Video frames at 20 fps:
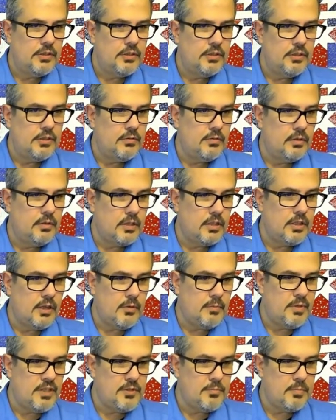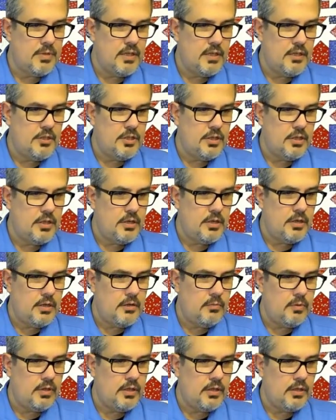Get to our comments page here.
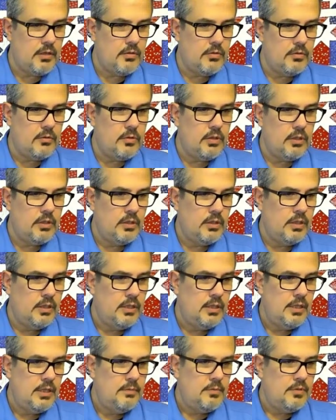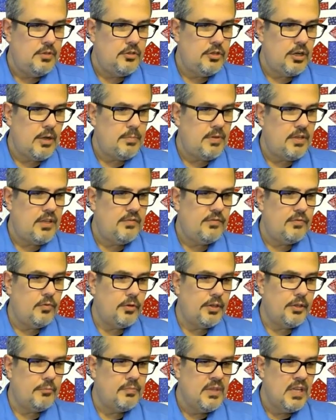Here we go. Drop it in
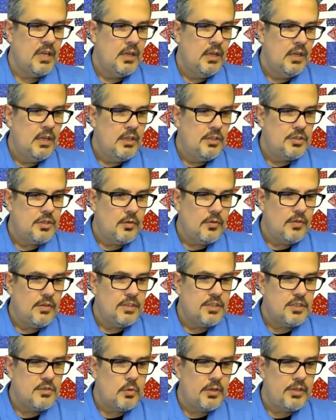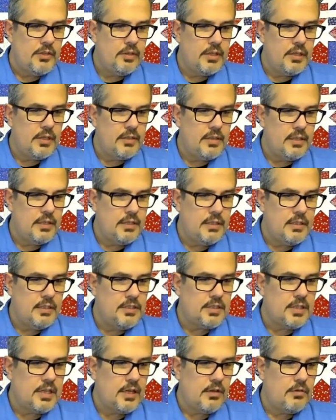for you. So this is where you'll get the
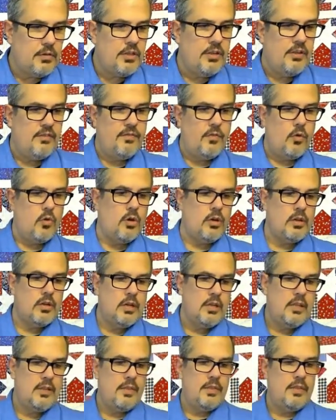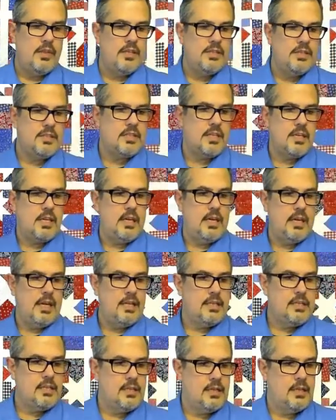discount for this
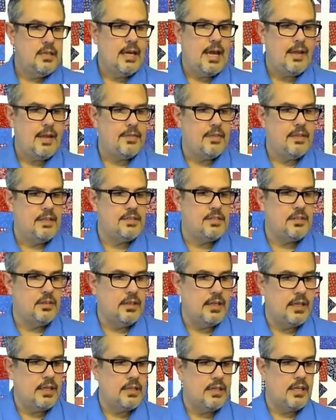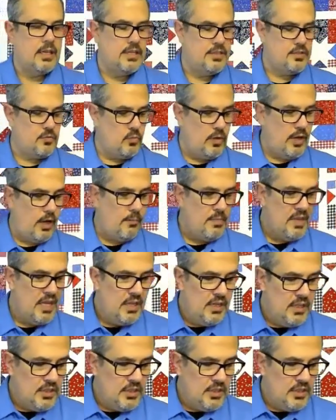kit at this link as well.